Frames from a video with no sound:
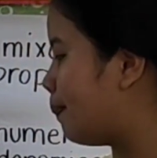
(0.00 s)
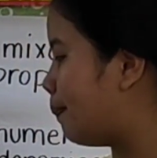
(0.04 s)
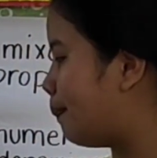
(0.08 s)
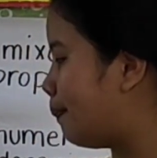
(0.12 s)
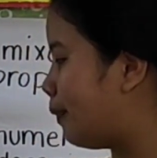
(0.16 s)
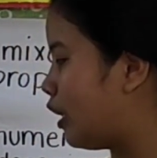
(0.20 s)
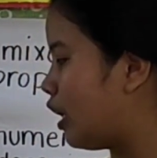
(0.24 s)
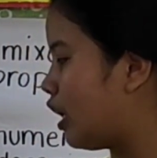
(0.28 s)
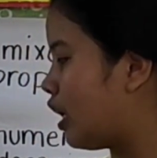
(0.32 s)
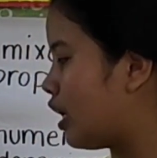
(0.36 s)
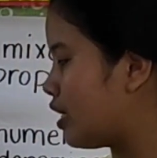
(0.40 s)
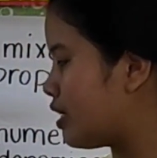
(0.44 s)

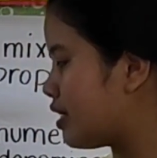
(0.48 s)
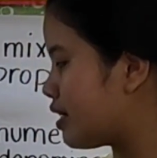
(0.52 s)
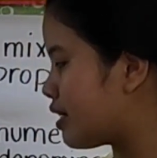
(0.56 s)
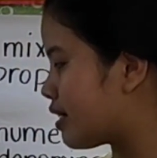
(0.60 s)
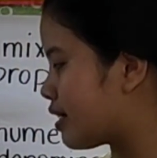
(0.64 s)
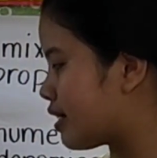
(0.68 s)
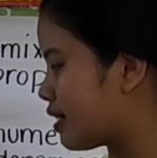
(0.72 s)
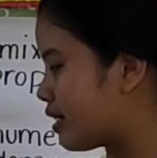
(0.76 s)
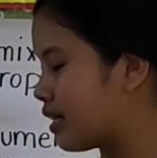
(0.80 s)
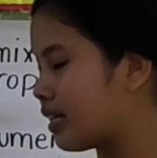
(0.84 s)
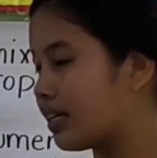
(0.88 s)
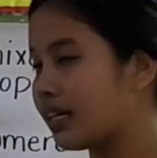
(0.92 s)

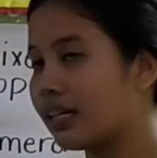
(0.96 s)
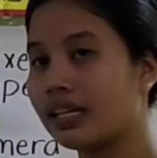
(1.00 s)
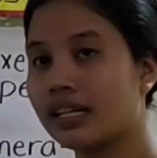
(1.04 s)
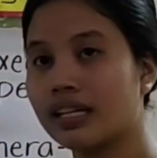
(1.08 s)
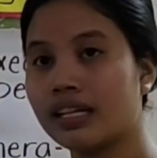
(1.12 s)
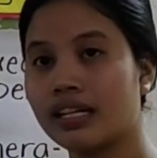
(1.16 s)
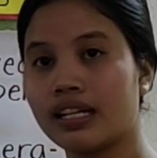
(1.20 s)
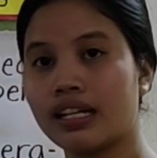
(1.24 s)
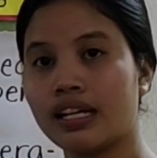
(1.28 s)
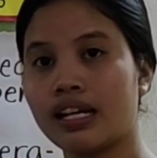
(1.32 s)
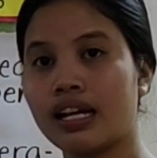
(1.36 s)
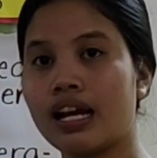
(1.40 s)
plus
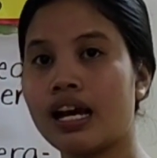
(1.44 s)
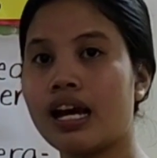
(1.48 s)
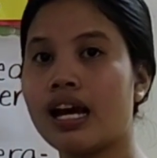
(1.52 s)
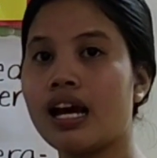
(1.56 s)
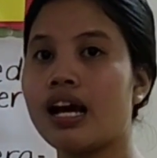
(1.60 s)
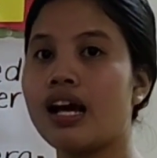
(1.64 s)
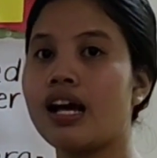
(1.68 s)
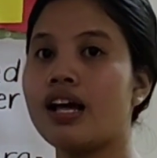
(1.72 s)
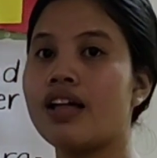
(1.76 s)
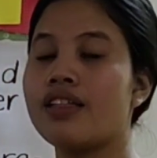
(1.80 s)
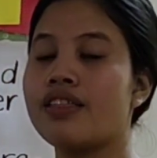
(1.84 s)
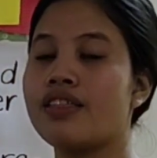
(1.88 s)

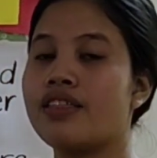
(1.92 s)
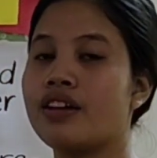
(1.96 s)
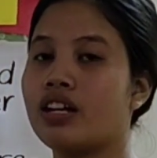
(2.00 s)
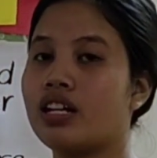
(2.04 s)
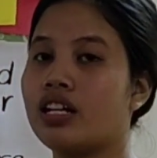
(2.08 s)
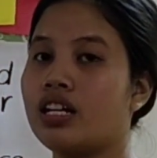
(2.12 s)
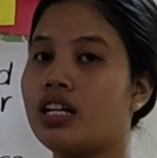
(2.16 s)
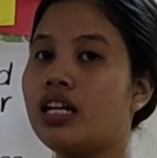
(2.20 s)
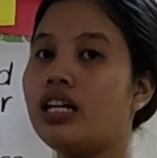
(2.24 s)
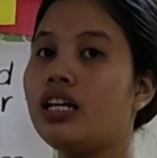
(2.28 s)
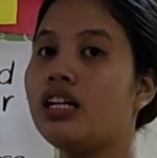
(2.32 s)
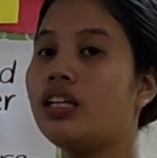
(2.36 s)

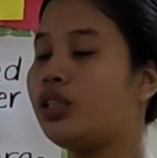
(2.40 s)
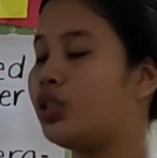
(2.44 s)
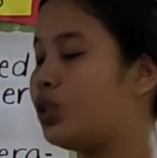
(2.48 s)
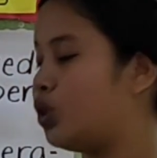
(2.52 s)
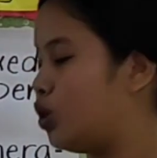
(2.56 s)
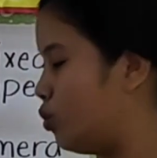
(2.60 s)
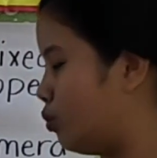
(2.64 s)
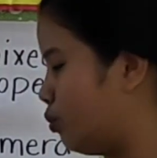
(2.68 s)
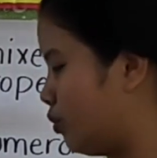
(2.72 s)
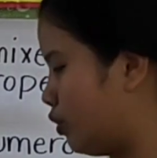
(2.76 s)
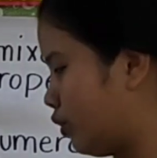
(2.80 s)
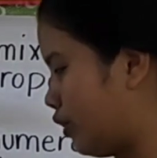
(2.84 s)
the
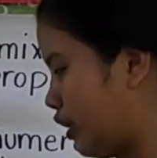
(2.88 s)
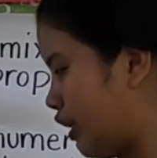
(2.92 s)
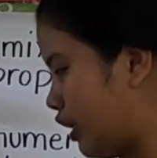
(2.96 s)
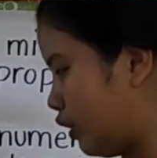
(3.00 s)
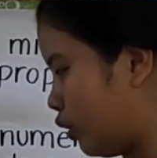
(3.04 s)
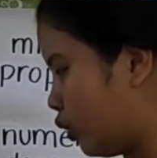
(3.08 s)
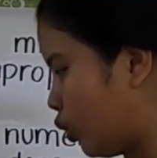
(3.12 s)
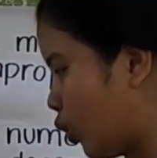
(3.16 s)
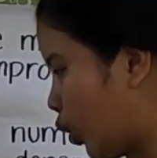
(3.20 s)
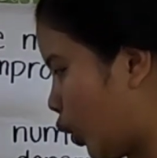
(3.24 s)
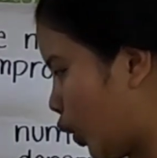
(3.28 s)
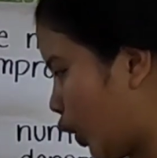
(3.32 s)

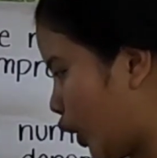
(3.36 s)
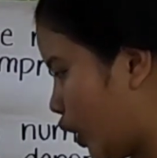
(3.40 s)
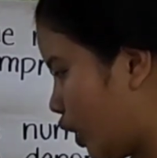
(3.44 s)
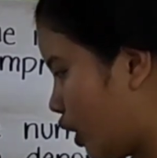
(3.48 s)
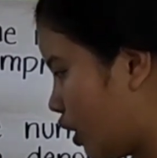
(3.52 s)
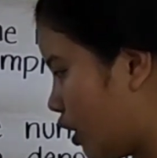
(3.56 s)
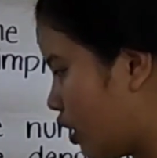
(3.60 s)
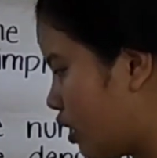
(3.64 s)
numerator.